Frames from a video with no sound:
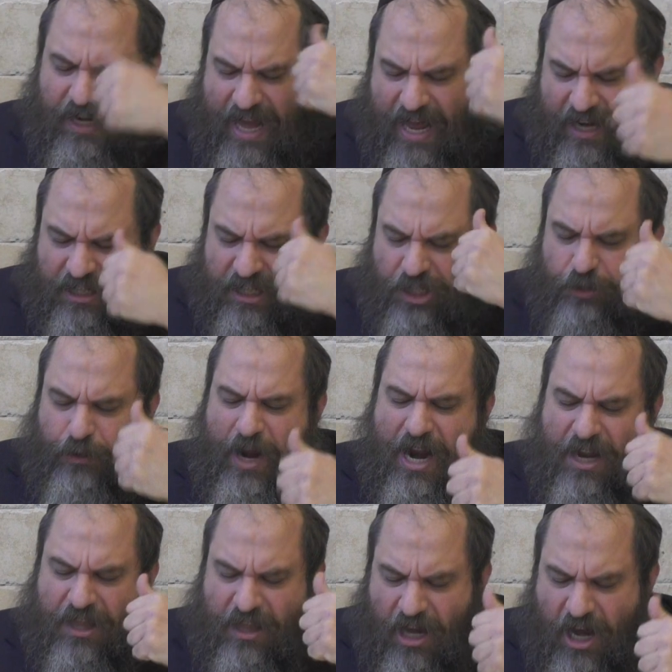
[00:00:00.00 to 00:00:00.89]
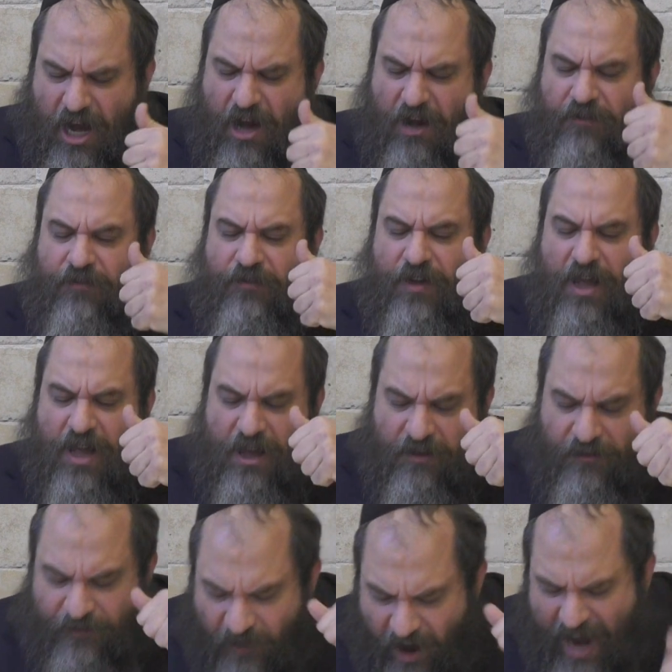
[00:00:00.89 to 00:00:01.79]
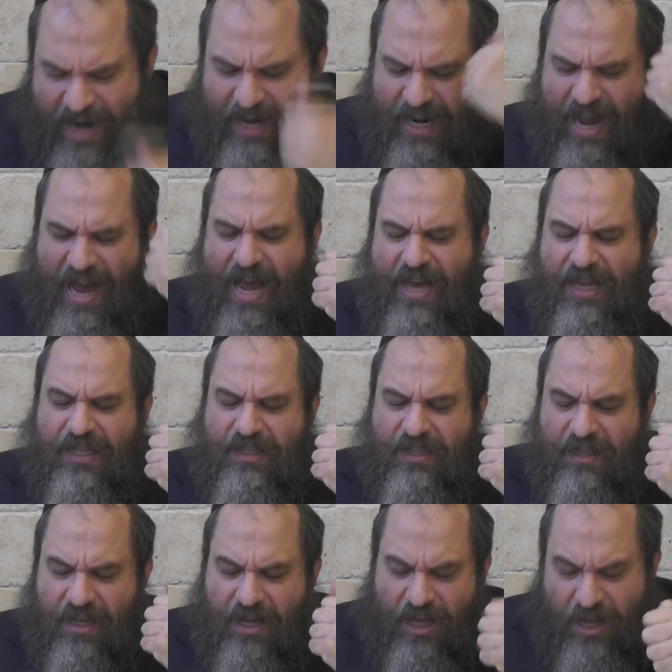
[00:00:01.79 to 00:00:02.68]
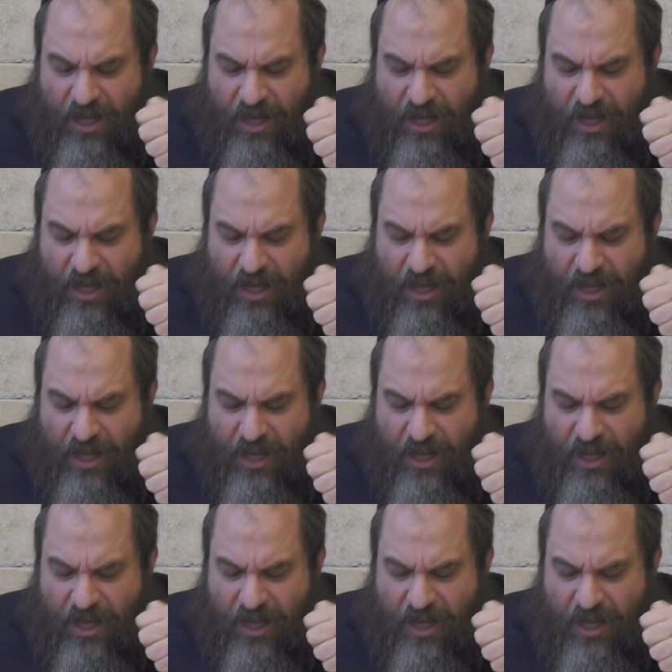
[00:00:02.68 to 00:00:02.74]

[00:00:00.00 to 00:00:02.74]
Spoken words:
not a strength of finite,